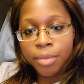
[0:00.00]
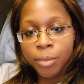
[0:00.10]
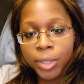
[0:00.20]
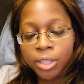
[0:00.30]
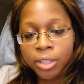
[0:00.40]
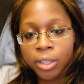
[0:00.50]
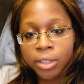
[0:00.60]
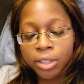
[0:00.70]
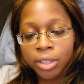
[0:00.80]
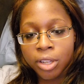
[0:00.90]
We start
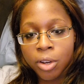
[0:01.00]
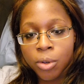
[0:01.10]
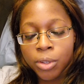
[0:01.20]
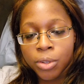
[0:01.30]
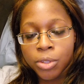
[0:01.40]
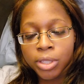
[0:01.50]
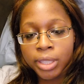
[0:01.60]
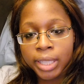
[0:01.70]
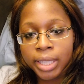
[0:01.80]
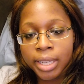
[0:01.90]
low
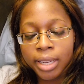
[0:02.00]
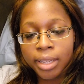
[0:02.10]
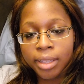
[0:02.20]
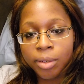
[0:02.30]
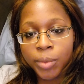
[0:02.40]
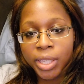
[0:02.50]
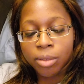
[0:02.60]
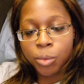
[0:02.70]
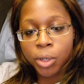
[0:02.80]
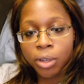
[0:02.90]
usually, and then we
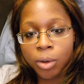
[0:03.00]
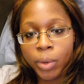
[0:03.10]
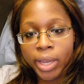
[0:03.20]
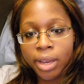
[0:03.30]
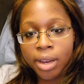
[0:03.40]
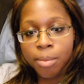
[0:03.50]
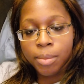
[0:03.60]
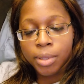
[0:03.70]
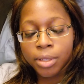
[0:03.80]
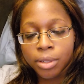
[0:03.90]
can work our way
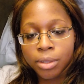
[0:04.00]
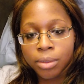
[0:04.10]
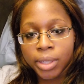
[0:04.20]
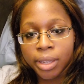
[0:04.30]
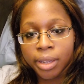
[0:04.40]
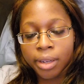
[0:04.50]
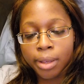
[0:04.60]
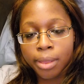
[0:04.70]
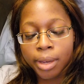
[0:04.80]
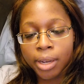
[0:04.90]
up to get a
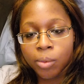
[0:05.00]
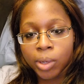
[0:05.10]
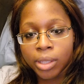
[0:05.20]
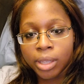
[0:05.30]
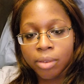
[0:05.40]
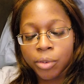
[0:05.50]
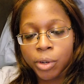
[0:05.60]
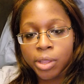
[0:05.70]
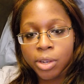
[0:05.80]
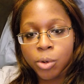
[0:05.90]
thyroid level
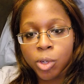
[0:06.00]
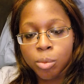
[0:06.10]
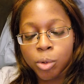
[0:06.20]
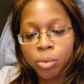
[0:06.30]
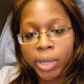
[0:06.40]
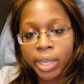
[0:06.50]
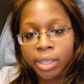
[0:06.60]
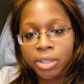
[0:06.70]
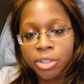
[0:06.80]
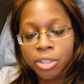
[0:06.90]
in the normal
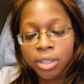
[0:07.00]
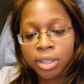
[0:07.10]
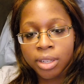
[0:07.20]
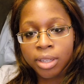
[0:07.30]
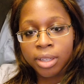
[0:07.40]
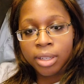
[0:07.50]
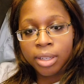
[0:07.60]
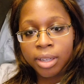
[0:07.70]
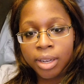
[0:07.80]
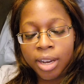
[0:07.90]
range.
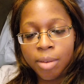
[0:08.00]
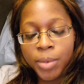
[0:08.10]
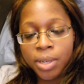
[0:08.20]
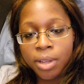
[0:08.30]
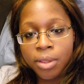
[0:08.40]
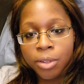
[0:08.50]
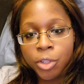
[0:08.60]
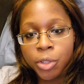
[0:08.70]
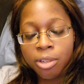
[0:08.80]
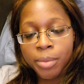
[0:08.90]
Another
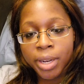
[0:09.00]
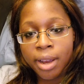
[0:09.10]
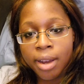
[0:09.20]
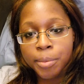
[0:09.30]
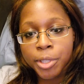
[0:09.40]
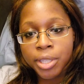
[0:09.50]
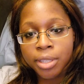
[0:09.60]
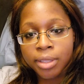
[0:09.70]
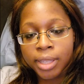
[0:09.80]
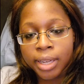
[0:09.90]
treatment
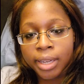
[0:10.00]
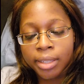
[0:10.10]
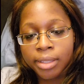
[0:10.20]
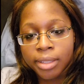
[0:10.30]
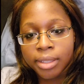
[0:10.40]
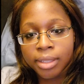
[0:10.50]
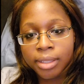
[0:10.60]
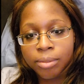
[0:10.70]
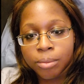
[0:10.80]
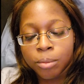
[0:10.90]
option that
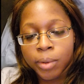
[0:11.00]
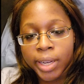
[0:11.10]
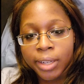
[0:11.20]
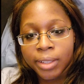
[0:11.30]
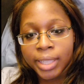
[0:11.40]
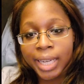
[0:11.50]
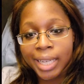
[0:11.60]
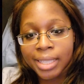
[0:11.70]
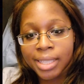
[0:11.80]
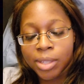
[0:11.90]
rarely
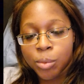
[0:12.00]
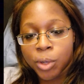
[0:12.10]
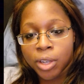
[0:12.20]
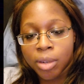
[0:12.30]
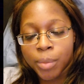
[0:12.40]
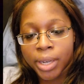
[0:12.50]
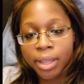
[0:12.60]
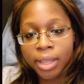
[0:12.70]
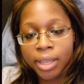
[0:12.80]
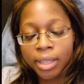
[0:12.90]
I see work, but I
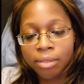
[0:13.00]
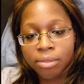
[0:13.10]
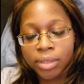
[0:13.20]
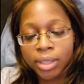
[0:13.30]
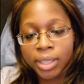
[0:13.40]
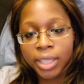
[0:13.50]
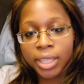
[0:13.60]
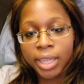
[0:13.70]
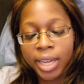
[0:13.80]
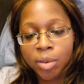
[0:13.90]
think if a
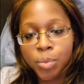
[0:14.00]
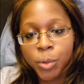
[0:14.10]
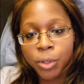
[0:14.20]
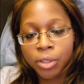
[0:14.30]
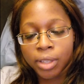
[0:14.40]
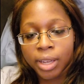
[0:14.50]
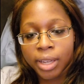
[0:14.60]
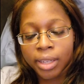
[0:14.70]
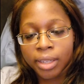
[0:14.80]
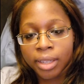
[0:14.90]
kitty had a
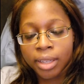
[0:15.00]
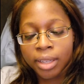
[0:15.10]
borderline